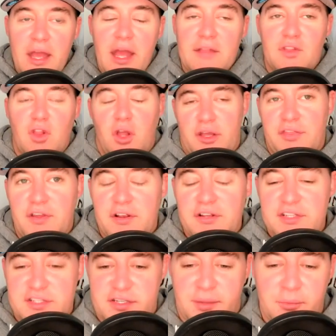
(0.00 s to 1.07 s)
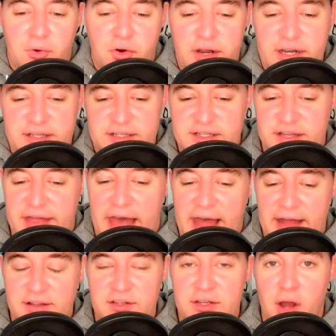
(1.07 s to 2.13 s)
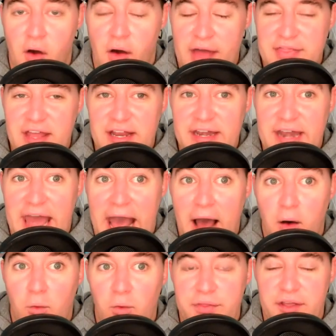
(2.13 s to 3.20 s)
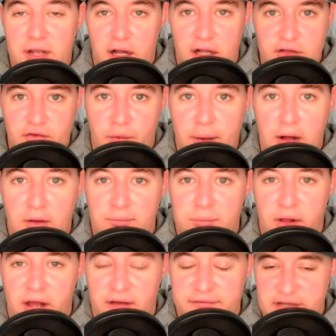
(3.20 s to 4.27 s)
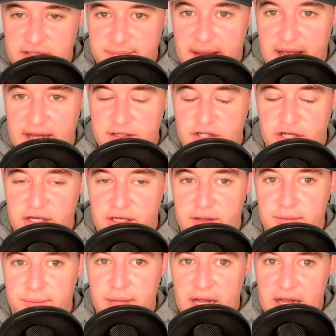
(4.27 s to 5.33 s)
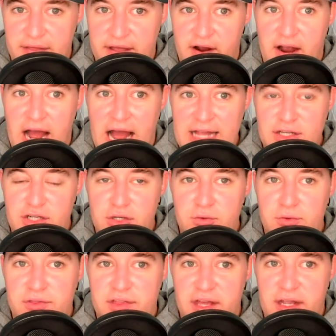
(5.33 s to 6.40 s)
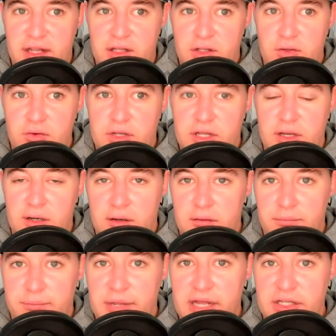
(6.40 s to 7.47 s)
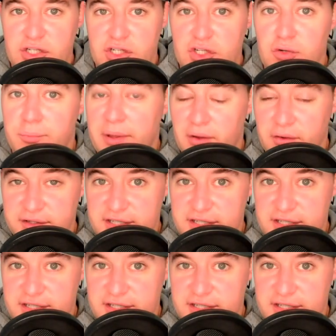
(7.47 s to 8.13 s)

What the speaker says: And look, there's some credence to that. You know, I think now with the college football playoff expansion being there, I do think you can pitch to build